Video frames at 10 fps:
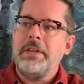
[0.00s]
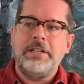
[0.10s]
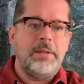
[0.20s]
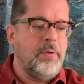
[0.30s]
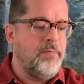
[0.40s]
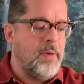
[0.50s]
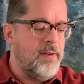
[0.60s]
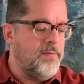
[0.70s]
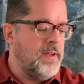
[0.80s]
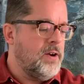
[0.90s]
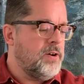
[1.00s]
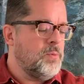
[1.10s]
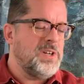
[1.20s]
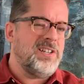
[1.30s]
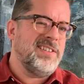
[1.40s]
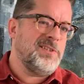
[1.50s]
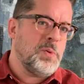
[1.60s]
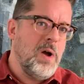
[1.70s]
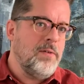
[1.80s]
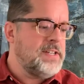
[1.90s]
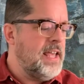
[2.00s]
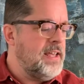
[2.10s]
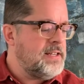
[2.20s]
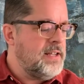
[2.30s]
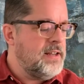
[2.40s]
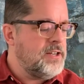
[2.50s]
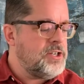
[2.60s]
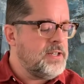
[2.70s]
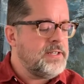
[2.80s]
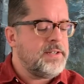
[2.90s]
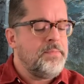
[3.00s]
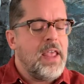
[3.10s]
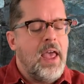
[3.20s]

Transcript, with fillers: tip of my finger, which is 12 to 18 inches.